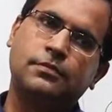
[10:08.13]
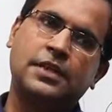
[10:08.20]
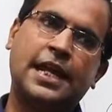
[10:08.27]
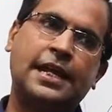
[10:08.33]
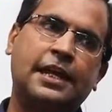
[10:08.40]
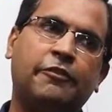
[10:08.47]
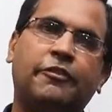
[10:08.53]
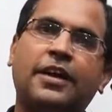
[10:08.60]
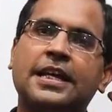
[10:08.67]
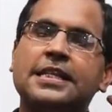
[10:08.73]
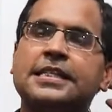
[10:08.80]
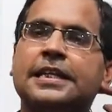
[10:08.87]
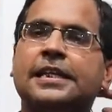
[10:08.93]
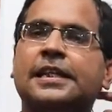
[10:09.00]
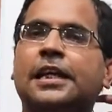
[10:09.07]
Like if I
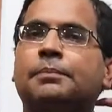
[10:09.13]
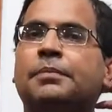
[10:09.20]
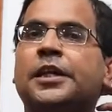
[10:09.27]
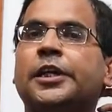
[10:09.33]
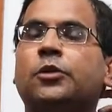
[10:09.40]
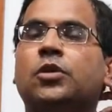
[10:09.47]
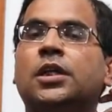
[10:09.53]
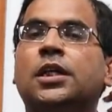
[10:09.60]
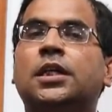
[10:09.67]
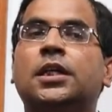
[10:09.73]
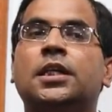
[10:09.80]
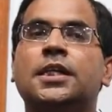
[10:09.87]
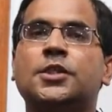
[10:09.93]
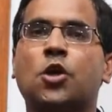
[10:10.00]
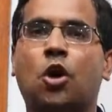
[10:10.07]
say that particular
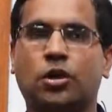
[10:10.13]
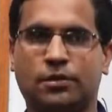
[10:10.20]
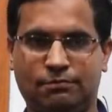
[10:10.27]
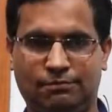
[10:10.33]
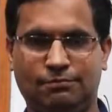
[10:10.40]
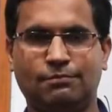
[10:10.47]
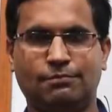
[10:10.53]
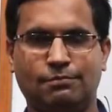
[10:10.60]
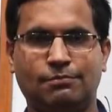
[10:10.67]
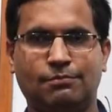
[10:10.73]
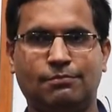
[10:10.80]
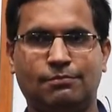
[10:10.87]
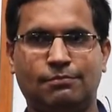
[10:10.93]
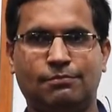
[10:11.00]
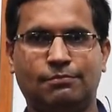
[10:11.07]
girl is hot.
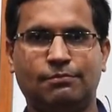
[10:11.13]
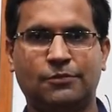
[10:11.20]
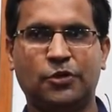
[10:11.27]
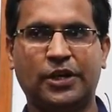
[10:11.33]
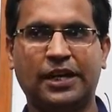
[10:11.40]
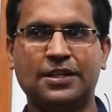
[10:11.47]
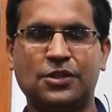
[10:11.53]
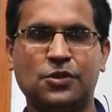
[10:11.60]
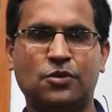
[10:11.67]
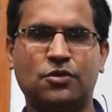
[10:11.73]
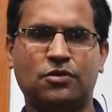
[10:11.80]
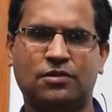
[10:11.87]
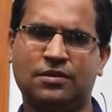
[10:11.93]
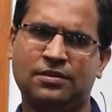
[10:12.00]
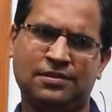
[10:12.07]
Okay, so
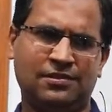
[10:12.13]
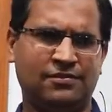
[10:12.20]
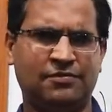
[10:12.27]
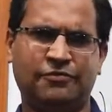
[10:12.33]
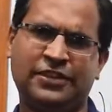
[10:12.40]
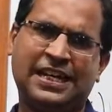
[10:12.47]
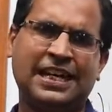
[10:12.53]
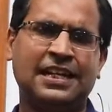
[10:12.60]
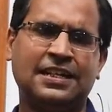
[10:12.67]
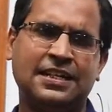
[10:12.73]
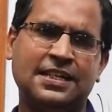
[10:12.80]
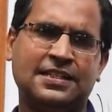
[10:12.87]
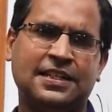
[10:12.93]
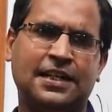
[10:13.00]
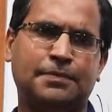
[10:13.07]
we can
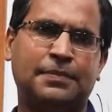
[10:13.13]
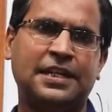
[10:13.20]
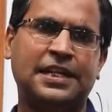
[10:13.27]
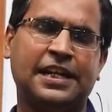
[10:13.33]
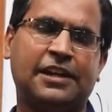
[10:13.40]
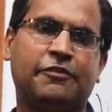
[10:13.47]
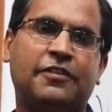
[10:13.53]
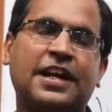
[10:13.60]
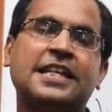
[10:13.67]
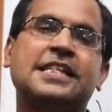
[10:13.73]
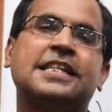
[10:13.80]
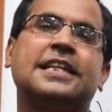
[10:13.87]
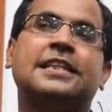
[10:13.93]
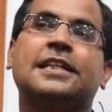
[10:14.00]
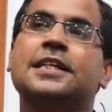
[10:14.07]
understand, but if I
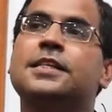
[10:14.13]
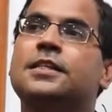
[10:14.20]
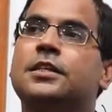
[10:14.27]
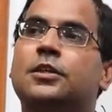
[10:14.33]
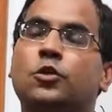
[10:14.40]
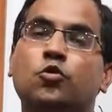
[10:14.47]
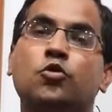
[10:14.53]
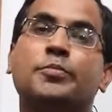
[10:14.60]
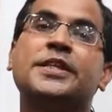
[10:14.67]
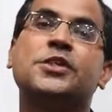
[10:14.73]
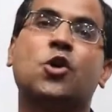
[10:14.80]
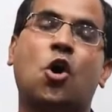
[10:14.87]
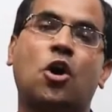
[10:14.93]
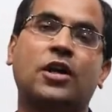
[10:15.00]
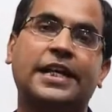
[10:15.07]
say this room is
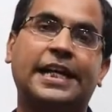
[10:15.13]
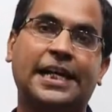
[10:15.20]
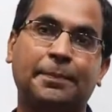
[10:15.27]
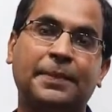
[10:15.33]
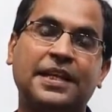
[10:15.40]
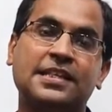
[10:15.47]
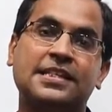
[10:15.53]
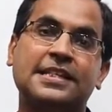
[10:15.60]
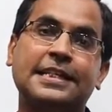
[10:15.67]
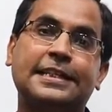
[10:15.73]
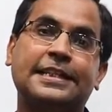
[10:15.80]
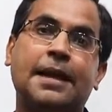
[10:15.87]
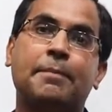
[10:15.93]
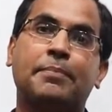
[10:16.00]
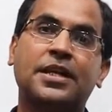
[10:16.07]
hot, it means the
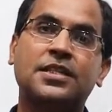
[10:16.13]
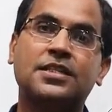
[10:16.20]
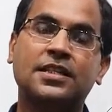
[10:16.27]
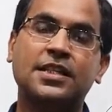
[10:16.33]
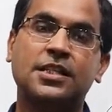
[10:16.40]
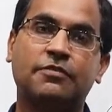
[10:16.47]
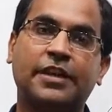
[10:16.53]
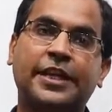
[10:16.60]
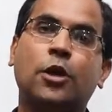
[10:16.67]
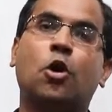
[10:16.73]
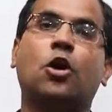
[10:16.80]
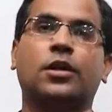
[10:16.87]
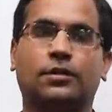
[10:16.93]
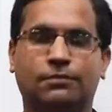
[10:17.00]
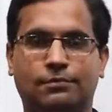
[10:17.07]
temperature is very
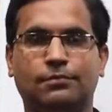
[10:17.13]
hot.